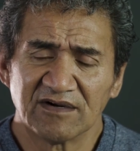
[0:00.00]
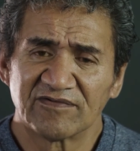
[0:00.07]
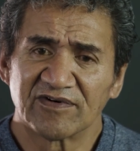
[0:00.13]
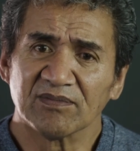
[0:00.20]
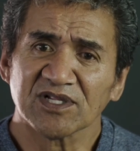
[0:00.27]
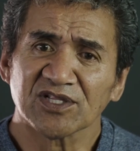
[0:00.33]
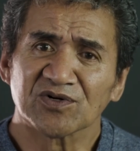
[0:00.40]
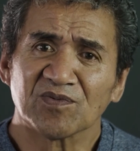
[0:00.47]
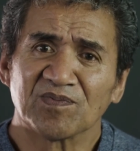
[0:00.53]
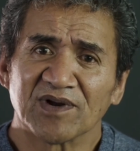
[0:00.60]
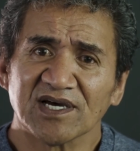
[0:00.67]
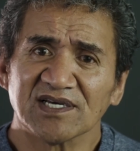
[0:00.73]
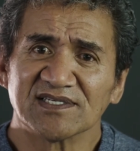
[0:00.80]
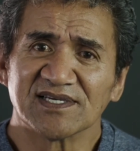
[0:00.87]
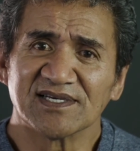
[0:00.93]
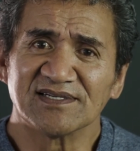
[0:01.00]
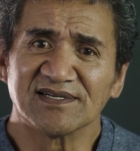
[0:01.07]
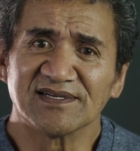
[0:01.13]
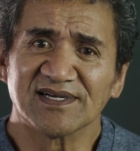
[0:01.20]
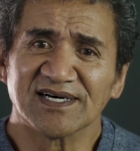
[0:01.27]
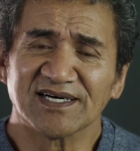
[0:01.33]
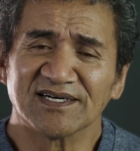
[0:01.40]
little place
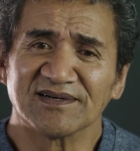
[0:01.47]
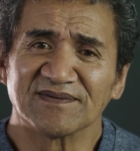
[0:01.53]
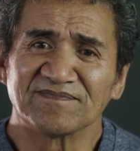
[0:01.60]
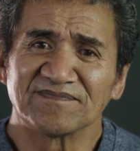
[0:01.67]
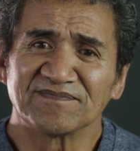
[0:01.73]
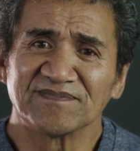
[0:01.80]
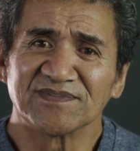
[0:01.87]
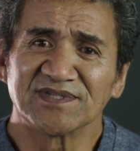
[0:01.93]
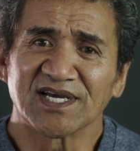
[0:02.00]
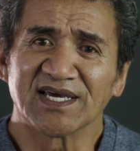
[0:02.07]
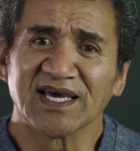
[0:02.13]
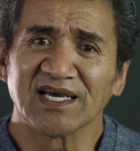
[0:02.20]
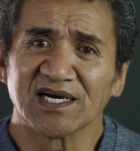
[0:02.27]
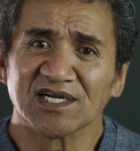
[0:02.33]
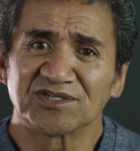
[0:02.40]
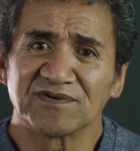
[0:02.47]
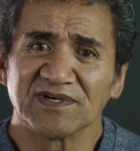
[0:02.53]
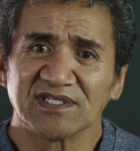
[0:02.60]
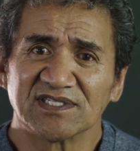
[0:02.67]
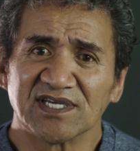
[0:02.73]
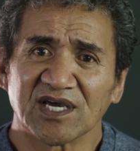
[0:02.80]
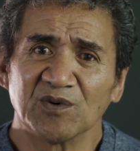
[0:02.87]
in the King
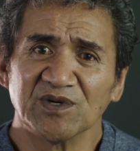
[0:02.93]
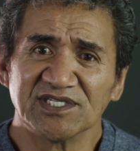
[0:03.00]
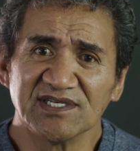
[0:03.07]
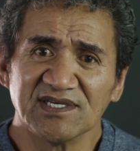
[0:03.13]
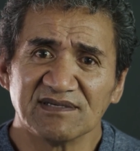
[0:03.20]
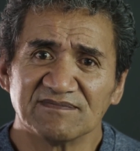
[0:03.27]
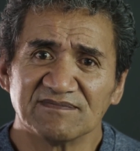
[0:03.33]
Country, Te Kuiti.